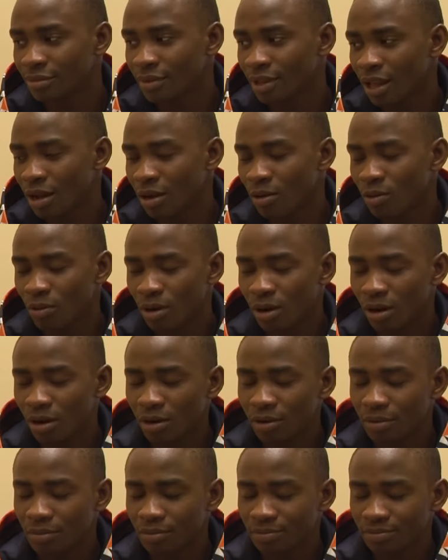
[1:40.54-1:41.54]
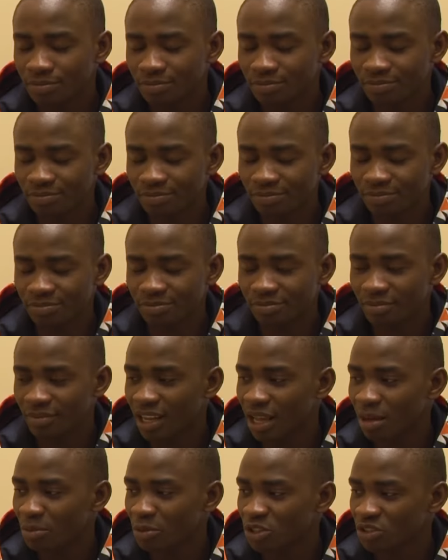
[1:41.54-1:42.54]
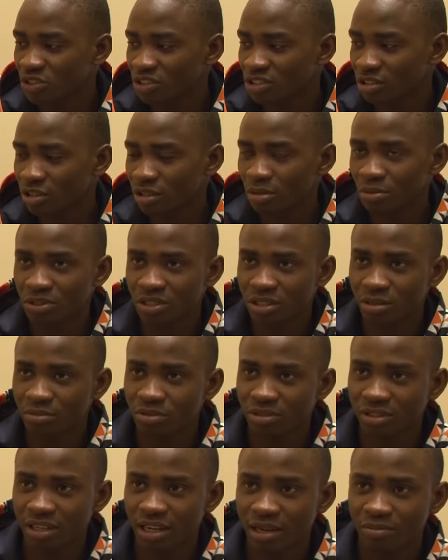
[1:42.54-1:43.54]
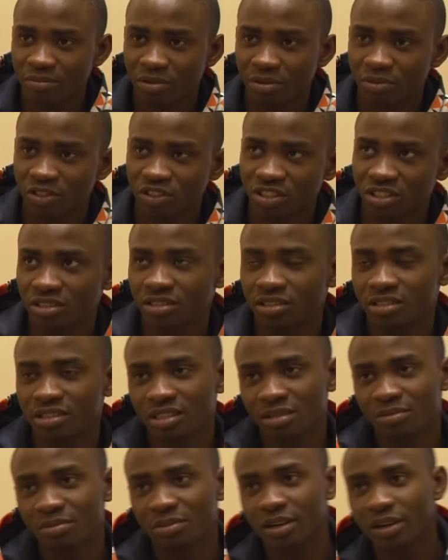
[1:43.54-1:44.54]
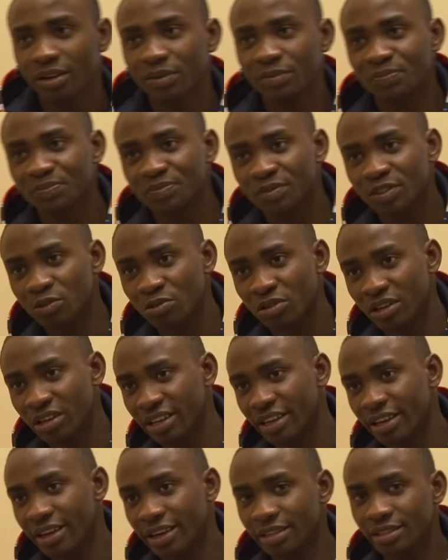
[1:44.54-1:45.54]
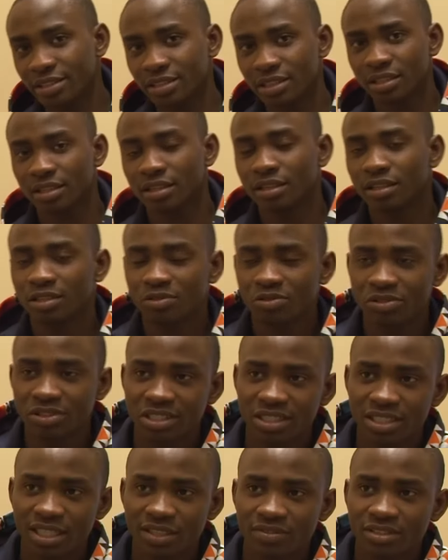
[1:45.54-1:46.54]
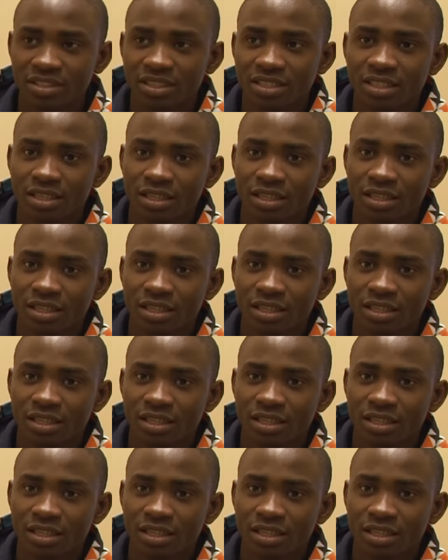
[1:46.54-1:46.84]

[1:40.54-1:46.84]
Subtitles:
Well, Must Return Home is a book that I published in December 28, 2017.